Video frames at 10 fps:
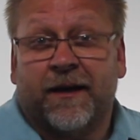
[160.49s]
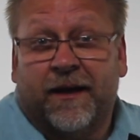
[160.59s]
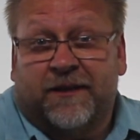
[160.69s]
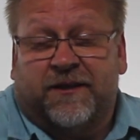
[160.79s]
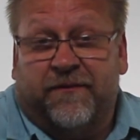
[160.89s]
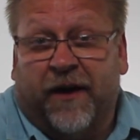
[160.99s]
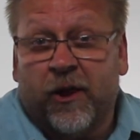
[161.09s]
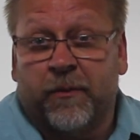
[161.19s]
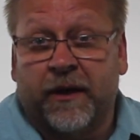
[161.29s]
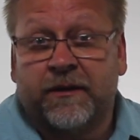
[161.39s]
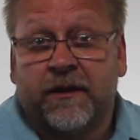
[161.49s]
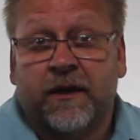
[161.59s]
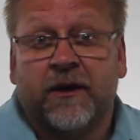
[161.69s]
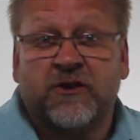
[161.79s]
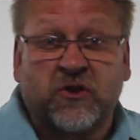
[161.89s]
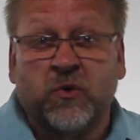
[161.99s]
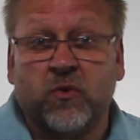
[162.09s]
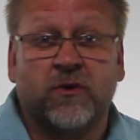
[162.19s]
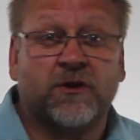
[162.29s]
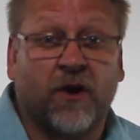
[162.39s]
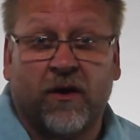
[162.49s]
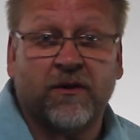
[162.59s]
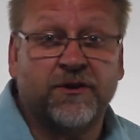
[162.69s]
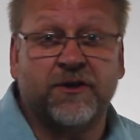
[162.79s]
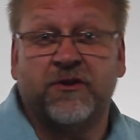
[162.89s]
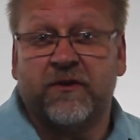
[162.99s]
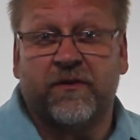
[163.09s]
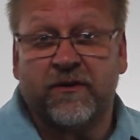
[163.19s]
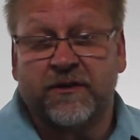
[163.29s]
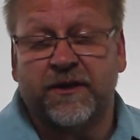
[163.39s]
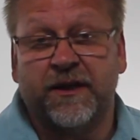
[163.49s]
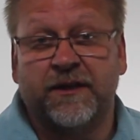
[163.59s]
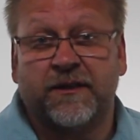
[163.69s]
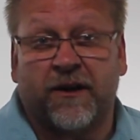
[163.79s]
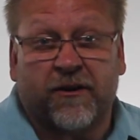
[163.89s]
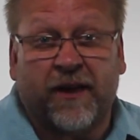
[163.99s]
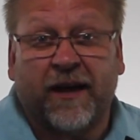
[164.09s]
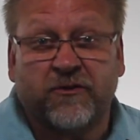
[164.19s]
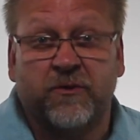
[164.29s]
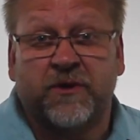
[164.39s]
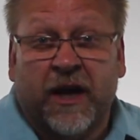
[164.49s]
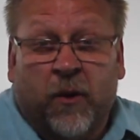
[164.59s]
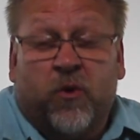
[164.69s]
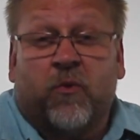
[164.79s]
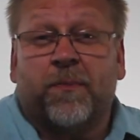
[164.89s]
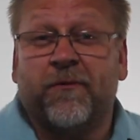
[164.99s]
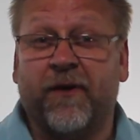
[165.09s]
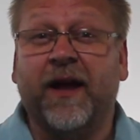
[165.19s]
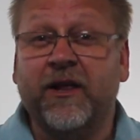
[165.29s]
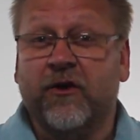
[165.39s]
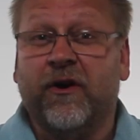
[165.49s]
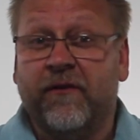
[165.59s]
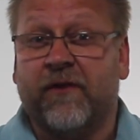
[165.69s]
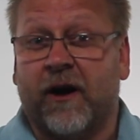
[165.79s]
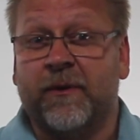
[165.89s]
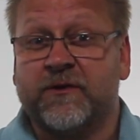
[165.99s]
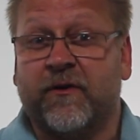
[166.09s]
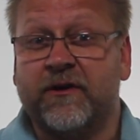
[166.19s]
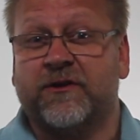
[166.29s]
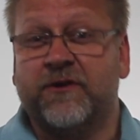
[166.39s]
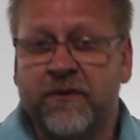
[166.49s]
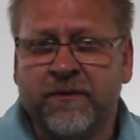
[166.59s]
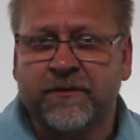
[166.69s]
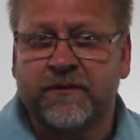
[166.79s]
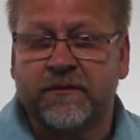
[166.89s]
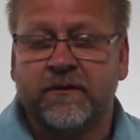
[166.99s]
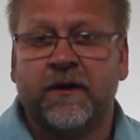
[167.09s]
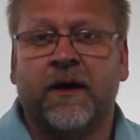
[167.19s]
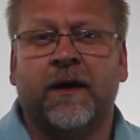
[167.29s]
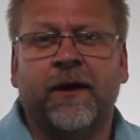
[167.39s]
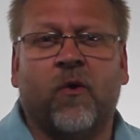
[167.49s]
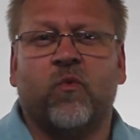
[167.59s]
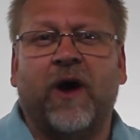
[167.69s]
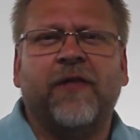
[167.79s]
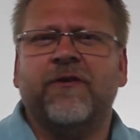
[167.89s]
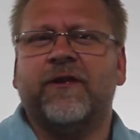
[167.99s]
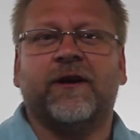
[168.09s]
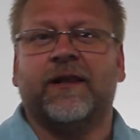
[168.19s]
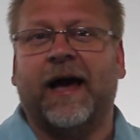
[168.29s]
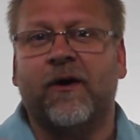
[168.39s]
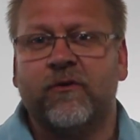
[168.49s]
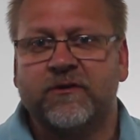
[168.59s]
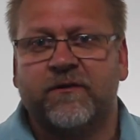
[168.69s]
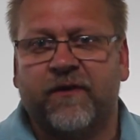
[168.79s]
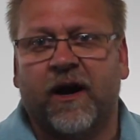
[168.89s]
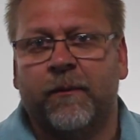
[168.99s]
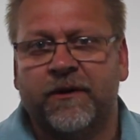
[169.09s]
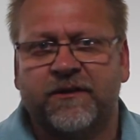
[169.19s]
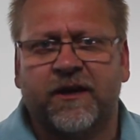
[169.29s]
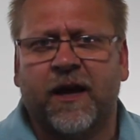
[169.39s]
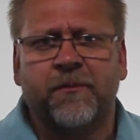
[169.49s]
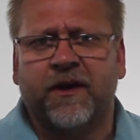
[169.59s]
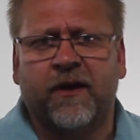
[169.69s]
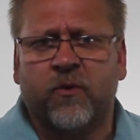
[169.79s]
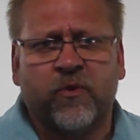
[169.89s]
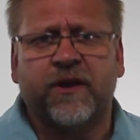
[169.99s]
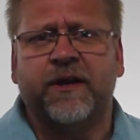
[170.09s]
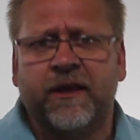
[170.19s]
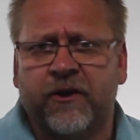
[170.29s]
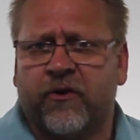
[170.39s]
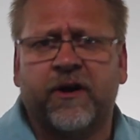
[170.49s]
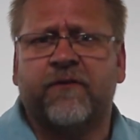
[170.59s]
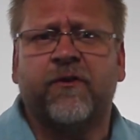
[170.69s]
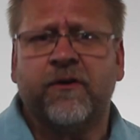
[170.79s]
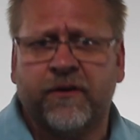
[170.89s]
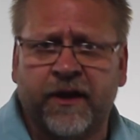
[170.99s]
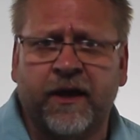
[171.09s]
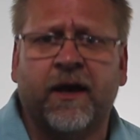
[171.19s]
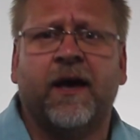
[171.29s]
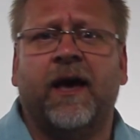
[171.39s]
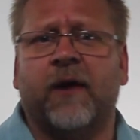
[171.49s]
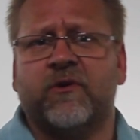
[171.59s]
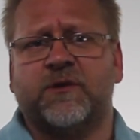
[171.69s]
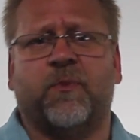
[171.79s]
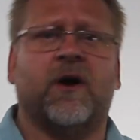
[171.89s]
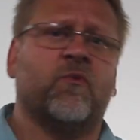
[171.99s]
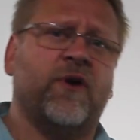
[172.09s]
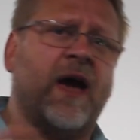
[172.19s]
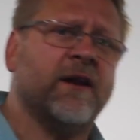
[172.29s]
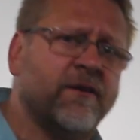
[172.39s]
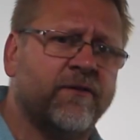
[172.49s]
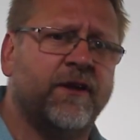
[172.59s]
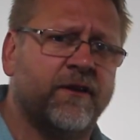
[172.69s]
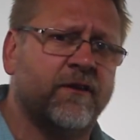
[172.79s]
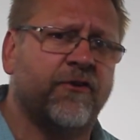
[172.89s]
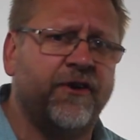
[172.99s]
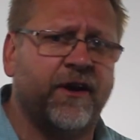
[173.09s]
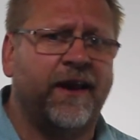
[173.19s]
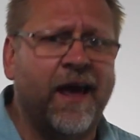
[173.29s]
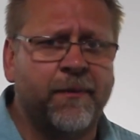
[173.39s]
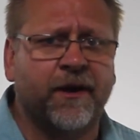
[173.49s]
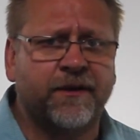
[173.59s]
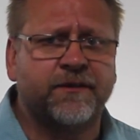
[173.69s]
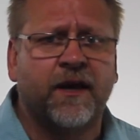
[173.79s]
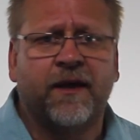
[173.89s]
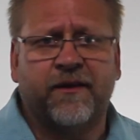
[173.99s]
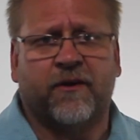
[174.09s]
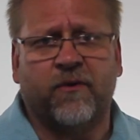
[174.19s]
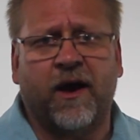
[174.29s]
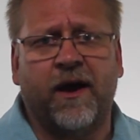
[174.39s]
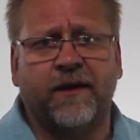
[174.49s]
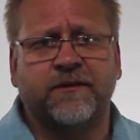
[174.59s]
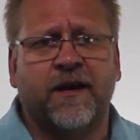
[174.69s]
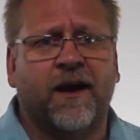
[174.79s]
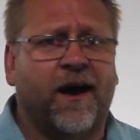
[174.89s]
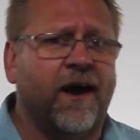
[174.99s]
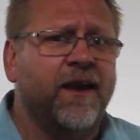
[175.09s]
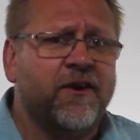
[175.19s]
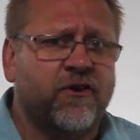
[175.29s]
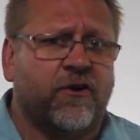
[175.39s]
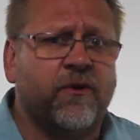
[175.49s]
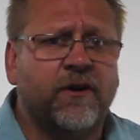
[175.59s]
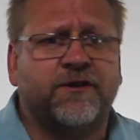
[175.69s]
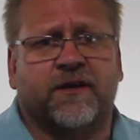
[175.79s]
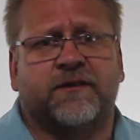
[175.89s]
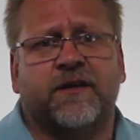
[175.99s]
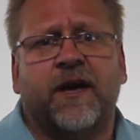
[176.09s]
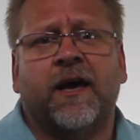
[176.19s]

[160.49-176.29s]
its development, schools, colleges, universities, our classrooms, we're providing learning environments for our students. Now, rather than allow those environments to come together willy-nilly or inadvertently and respond reactively to the learning dynamics that arise, I encourage us